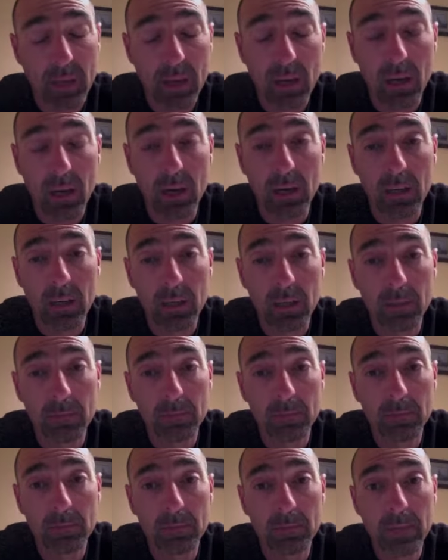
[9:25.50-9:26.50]

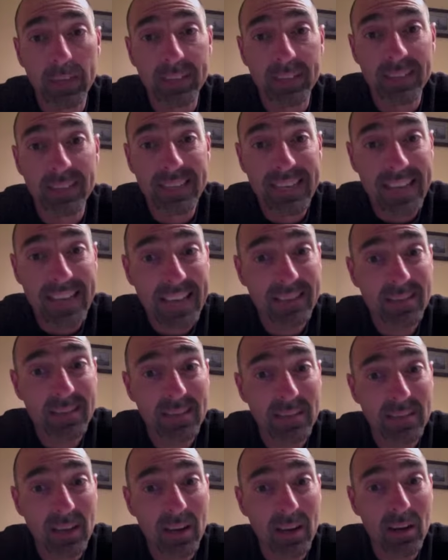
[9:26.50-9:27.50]
um, it's
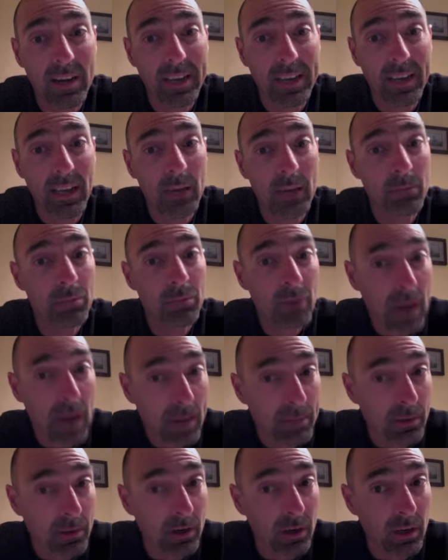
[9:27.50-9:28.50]
necessary and
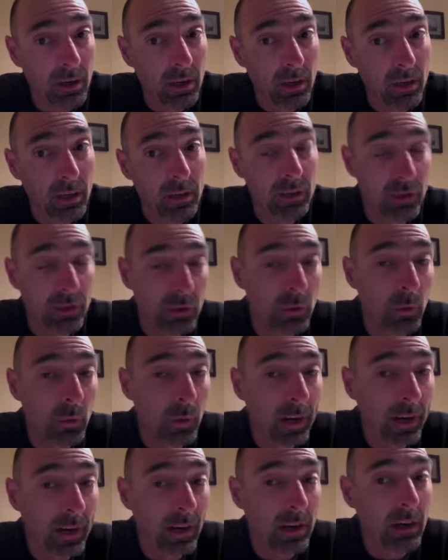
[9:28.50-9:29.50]
proper to
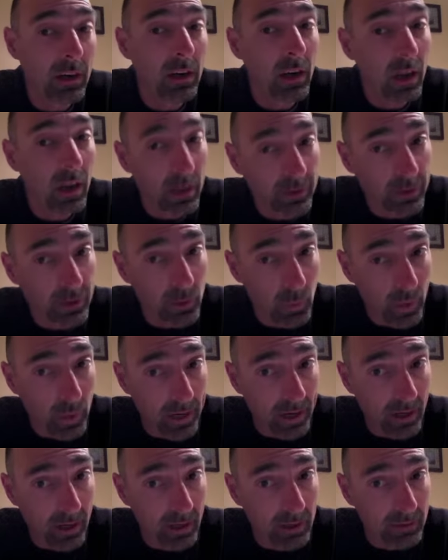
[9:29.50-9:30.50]
wear
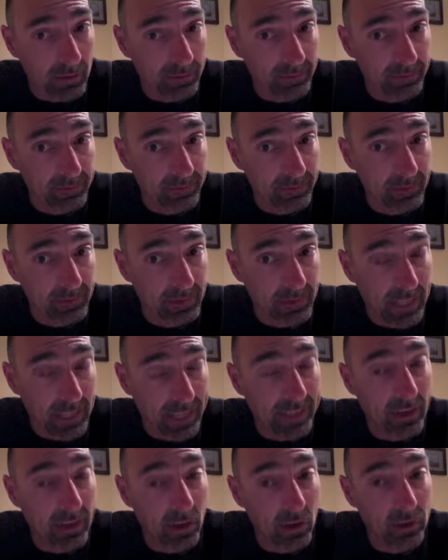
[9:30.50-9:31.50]
underwear.
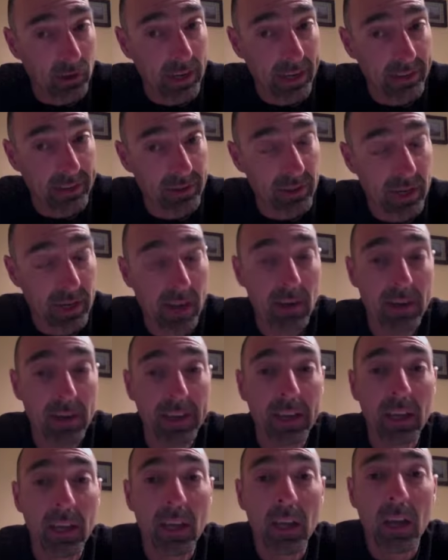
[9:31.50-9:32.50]
I know, kind of
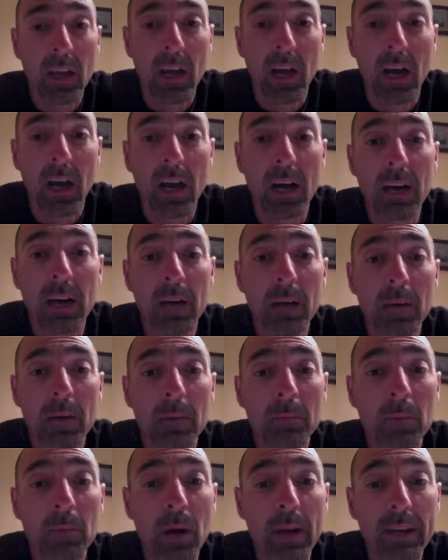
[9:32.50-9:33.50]
scary, uh,
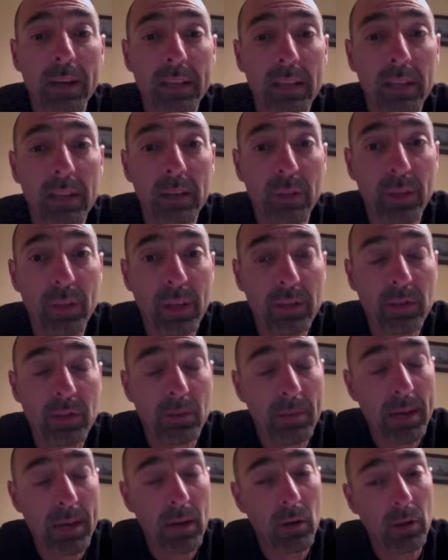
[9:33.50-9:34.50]
but he thinks
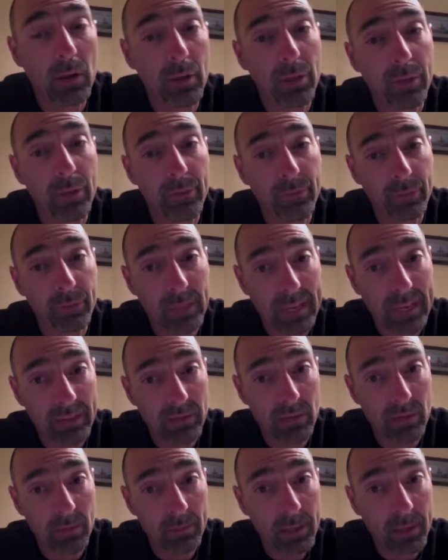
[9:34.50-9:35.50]
about the
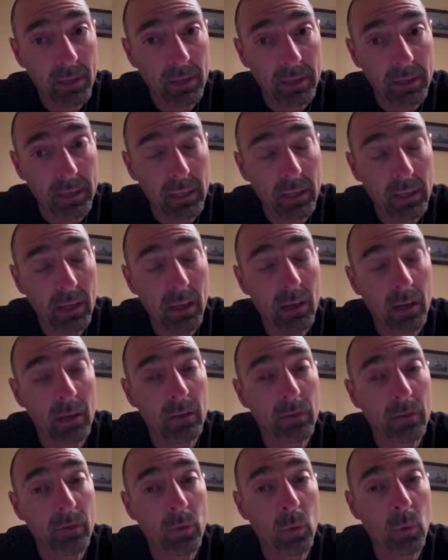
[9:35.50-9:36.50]
flexibility
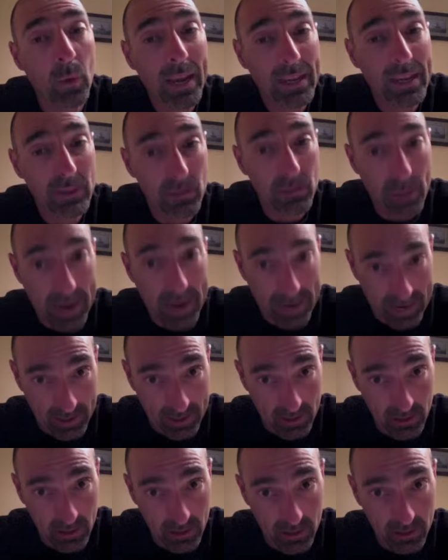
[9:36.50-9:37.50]
of the
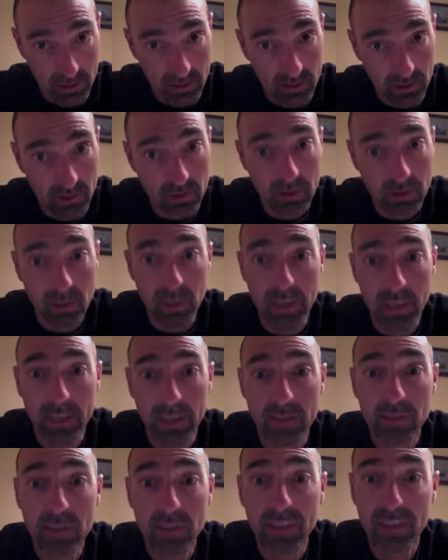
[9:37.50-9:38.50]
waistband. His
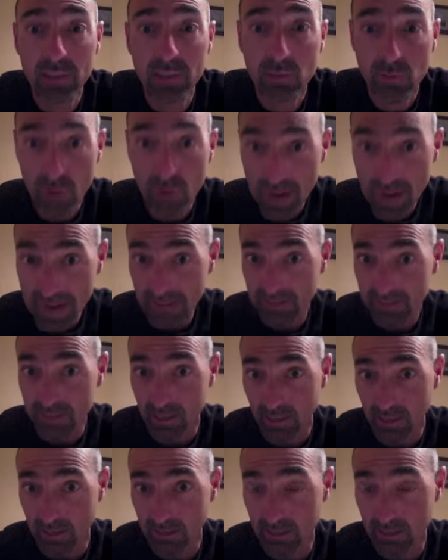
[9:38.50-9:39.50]
is
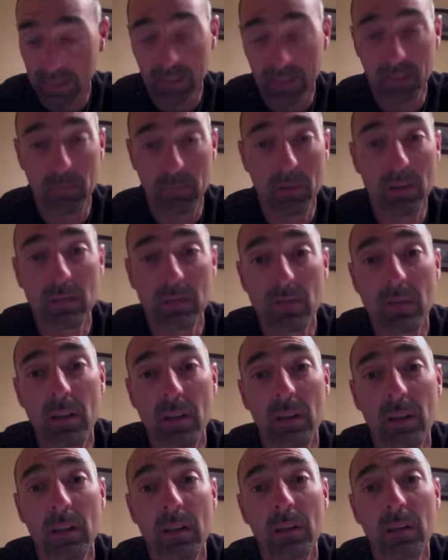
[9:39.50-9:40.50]
contracting lately because of
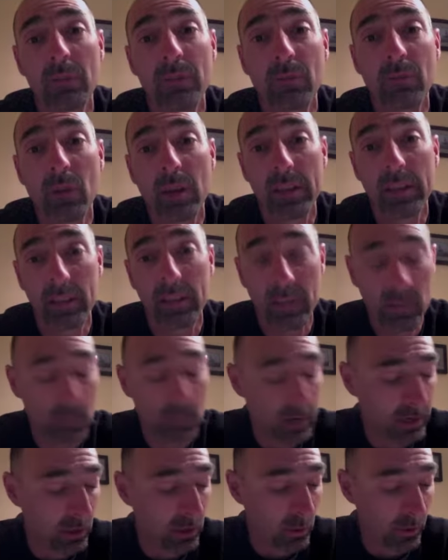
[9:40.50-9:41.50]
all of the running he's
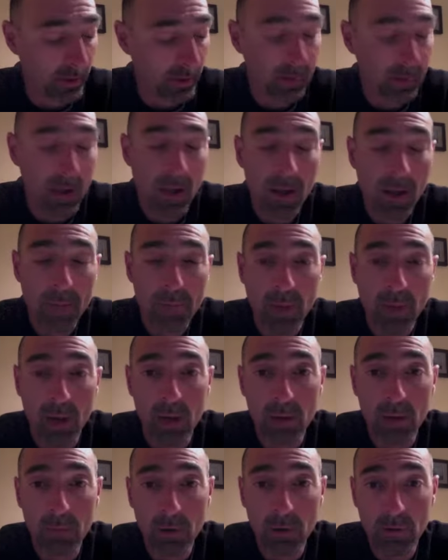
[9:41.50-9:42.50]
been doing.
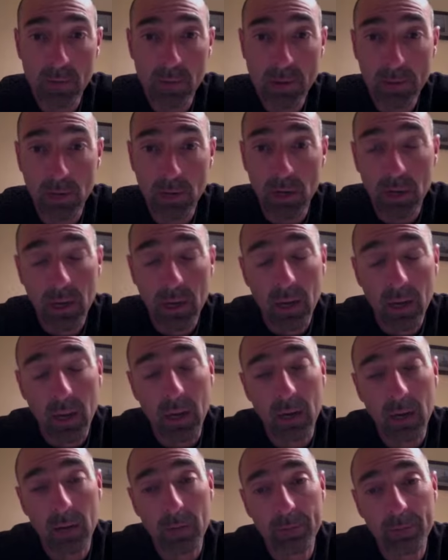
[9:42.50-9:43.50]
Uh, but remember,
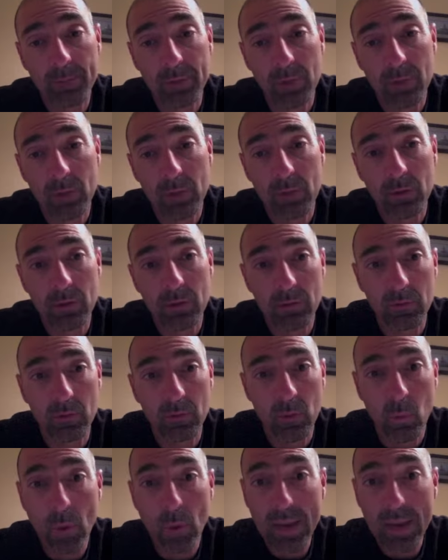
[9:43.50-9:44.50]
um,
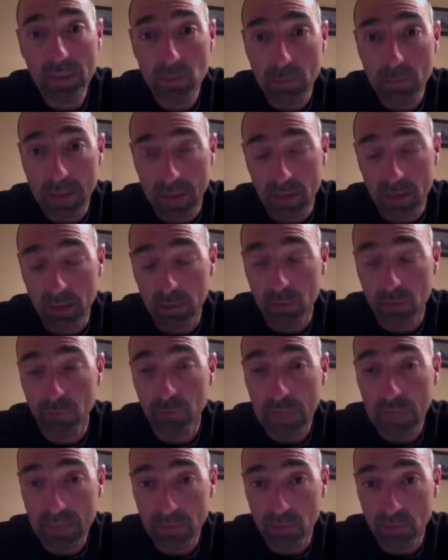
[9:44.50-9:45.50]
the waistband is
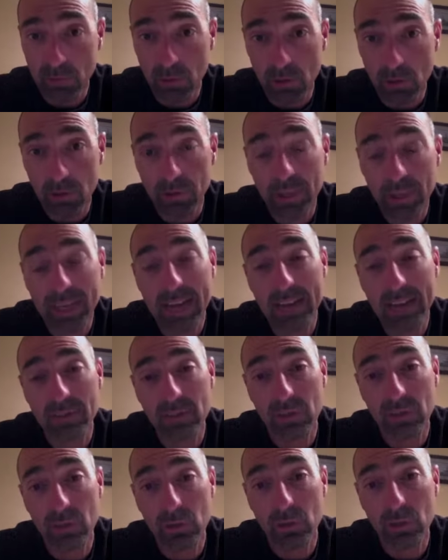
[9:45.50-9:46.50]
flexible. The
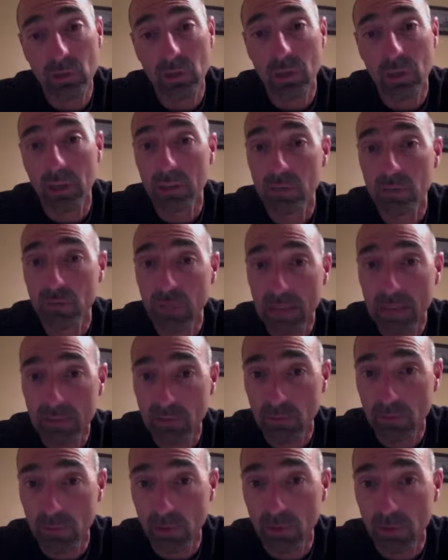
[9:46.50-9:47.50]
Constitution is
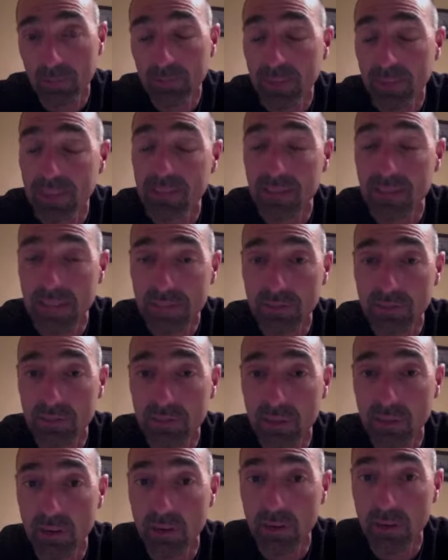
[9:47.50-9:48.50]
flexible. It's
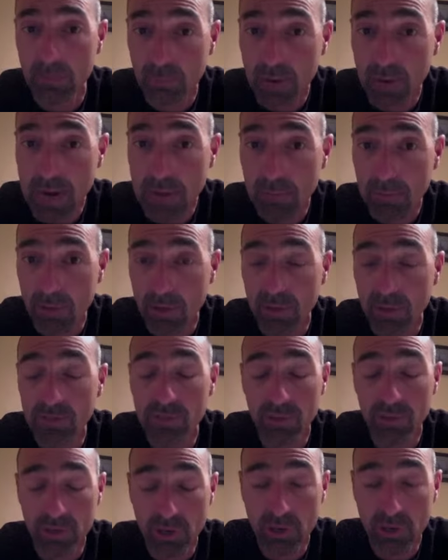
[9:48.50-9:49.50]
necessary and proper is
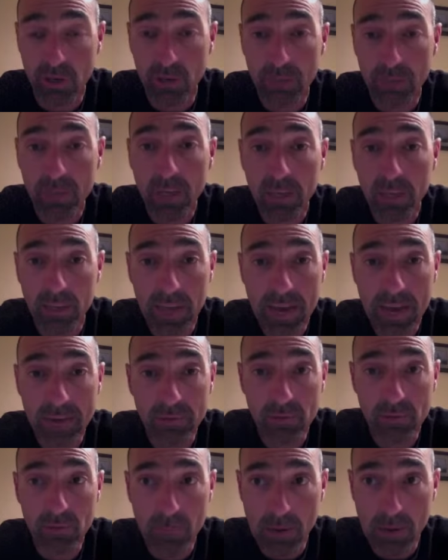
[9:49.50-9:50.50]
the term you
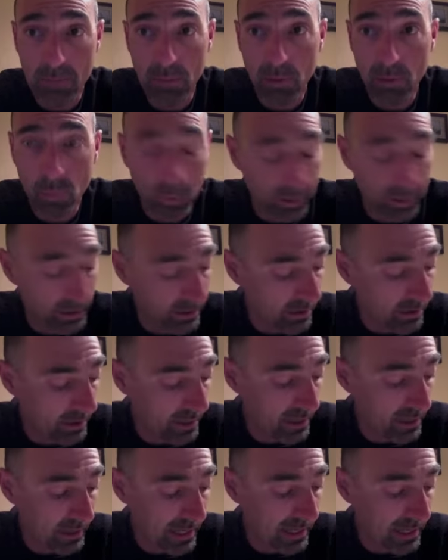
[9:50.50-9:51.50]
have to remember with
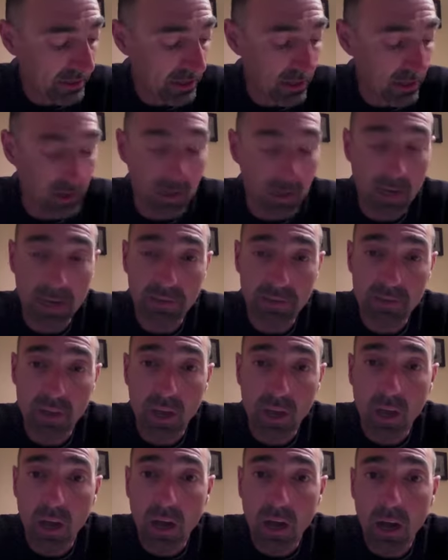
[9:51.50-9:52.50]
the elastic clause.
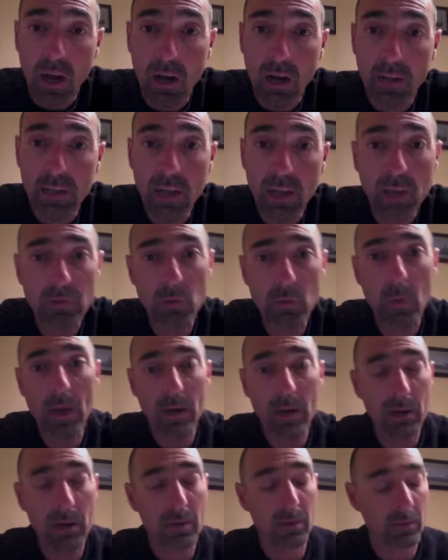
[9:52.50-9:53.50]
Uh, you also want
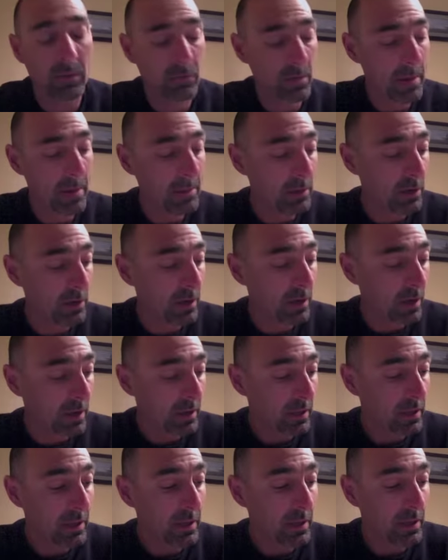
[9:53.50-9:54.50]
to remember
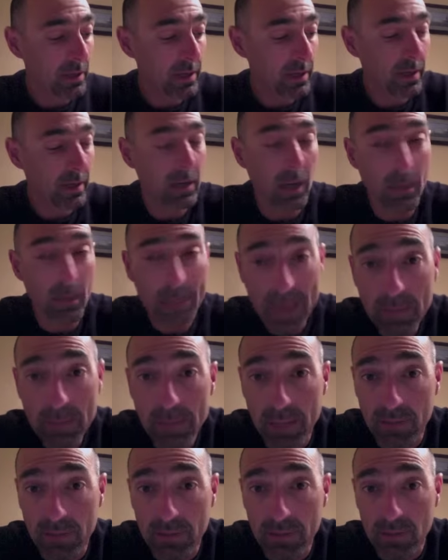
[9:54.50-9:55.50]
the uh,
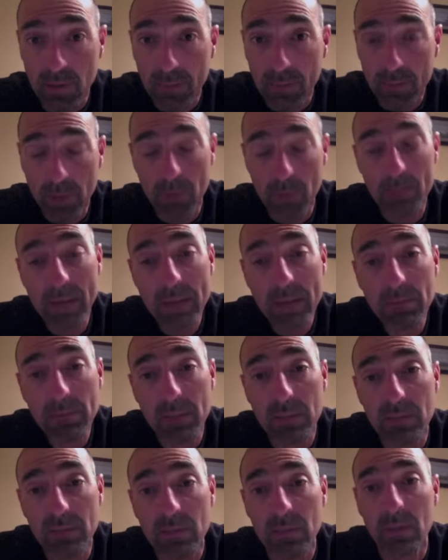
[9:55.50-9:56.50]
amendments.
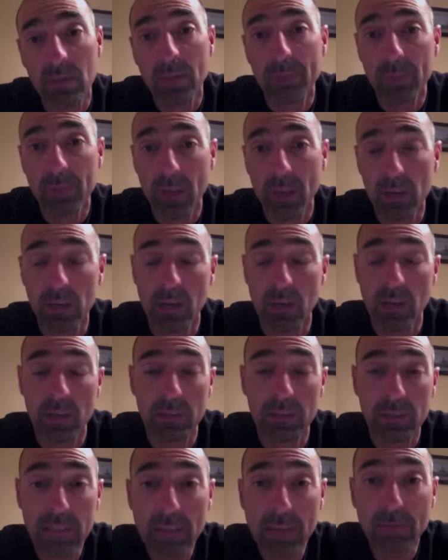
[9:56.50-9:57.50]
Amendments uh,
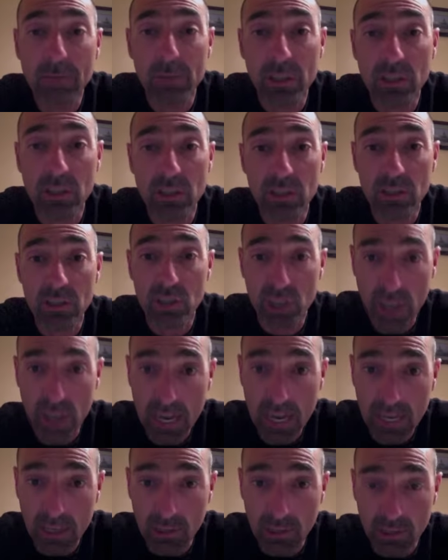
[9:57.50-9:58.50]
the definition is
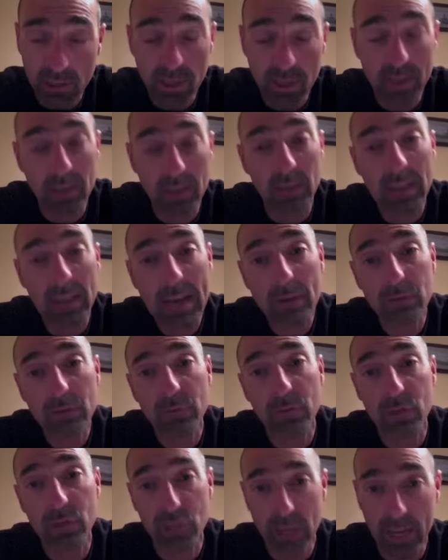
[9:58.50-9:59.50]
change and allows
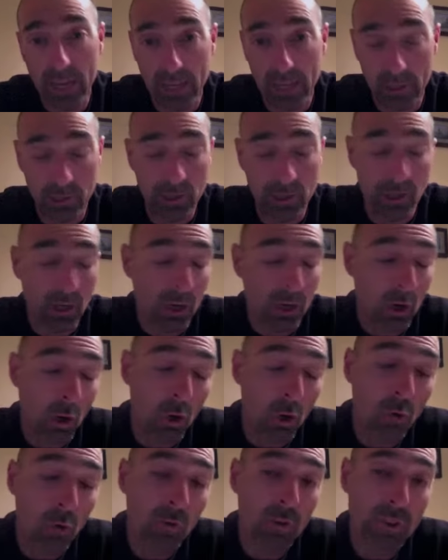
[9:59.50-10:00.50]
for change
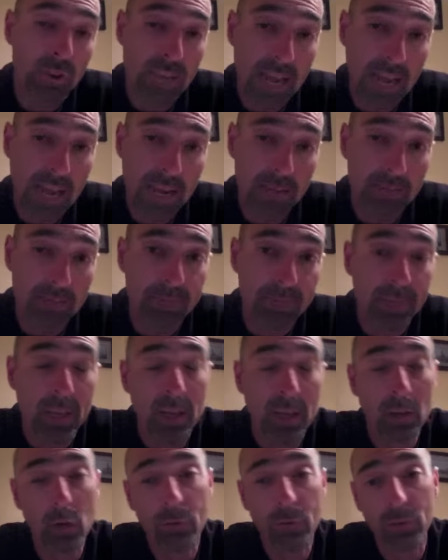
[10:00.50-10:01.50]
over time.
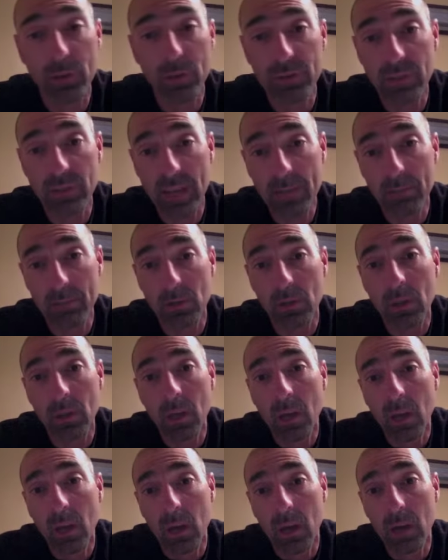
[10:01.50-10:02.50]
You know, for example,
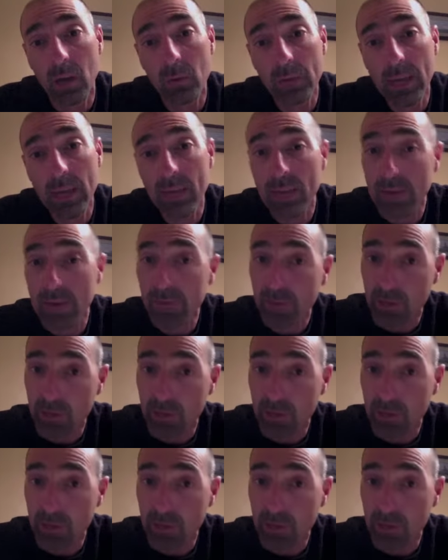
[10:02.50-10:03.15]
uh, we gave African